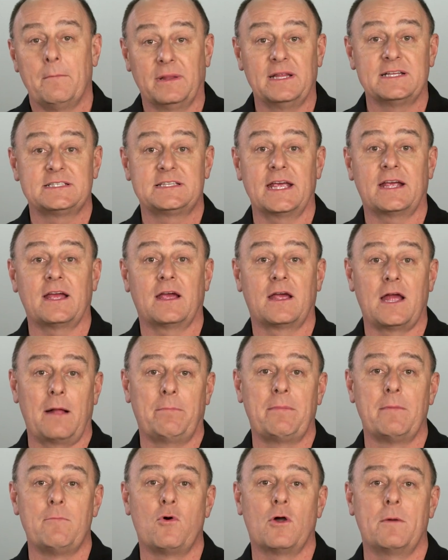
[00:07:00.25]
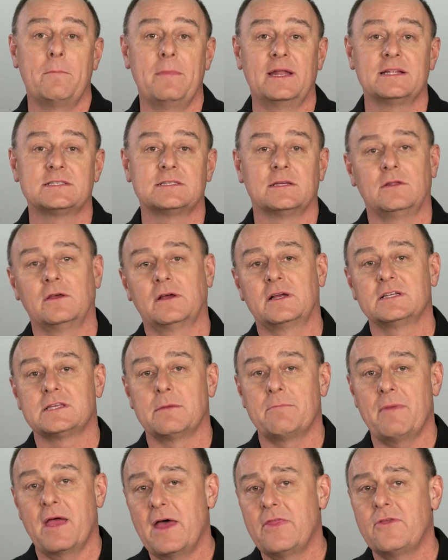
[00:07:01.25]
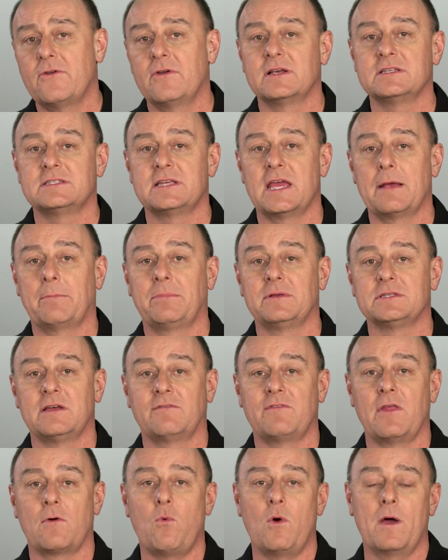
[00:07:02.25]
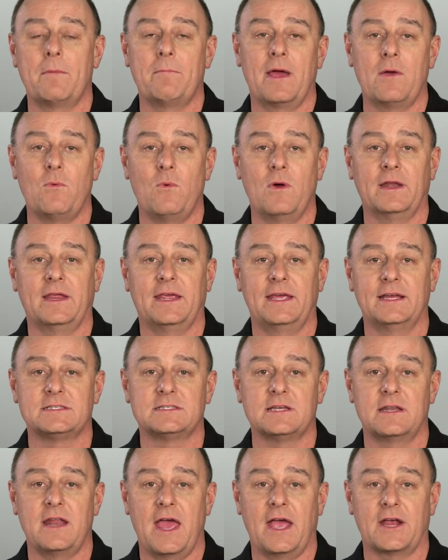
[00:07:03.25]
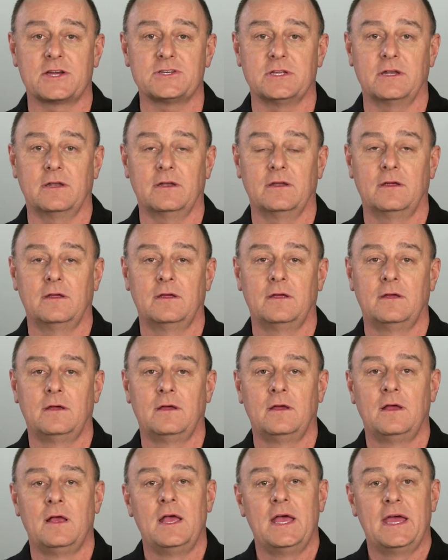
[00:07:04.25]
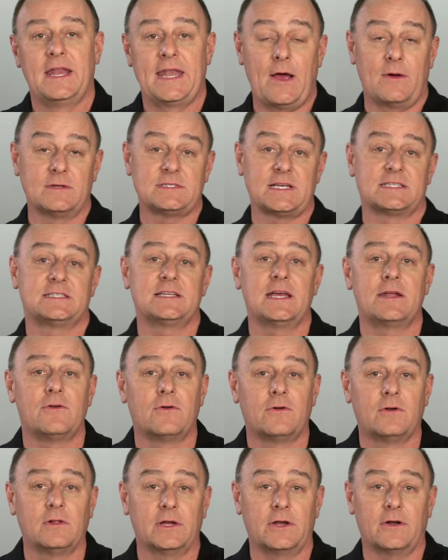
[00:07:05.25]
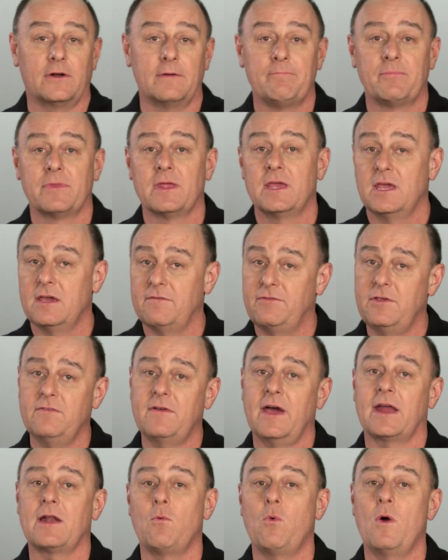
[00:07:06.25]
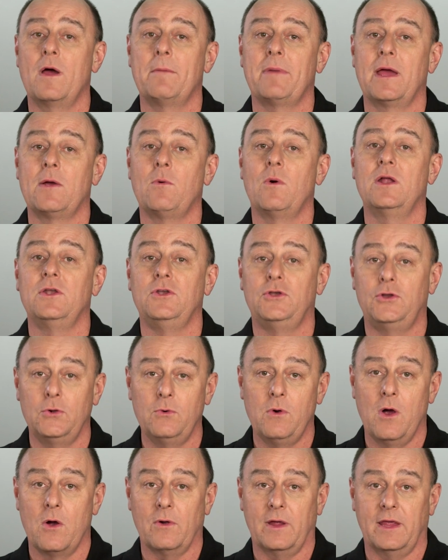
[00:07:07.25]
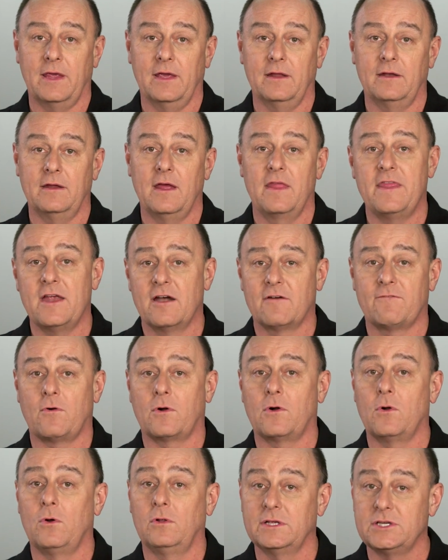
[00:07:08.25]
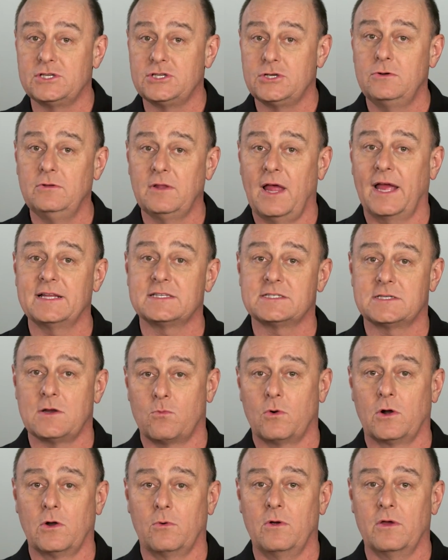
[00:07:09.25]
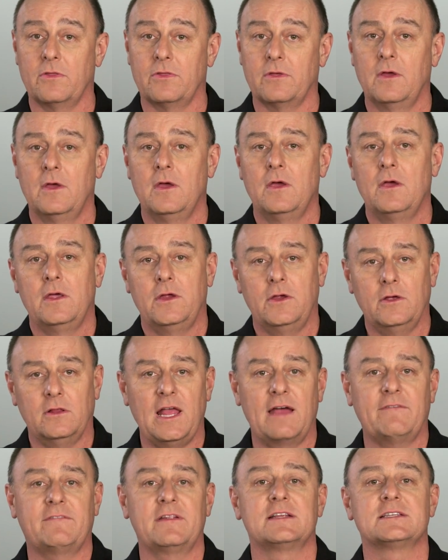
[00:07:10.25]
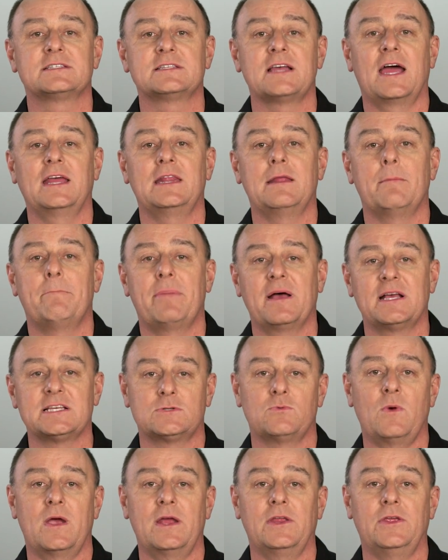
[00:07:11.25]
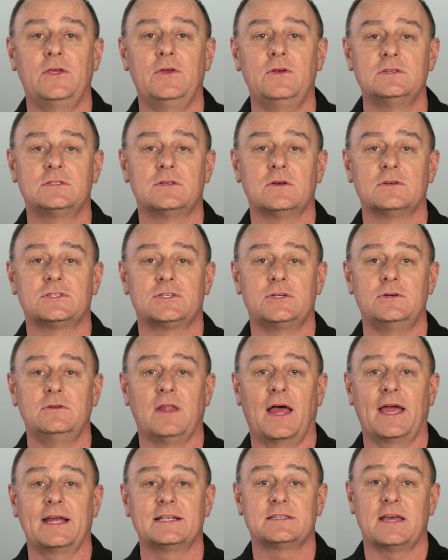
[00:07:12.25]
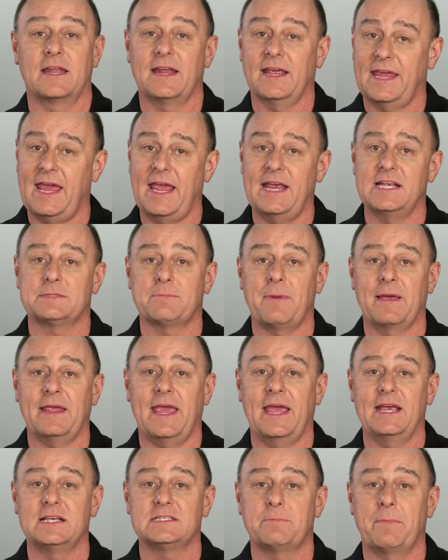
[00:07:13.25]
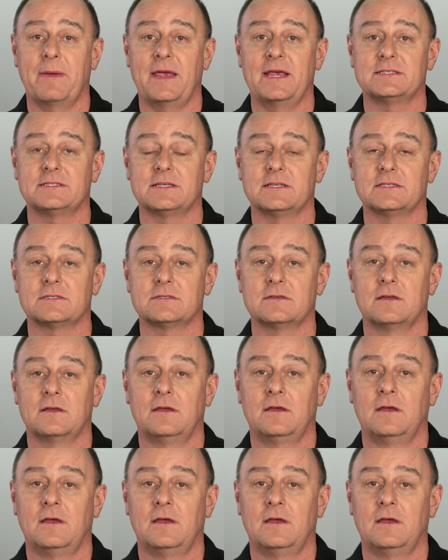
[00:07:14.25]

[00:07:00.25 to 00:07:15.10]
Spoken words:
But let's take a couple more minutes and look at some other examples of the 1x1 kits in action. Now, as I said earlier, if you've got a 1x1 duo kit and therefore only 2 lights to work with, you'll have to decide the best way to use those 2 lights on a case-by-case basis.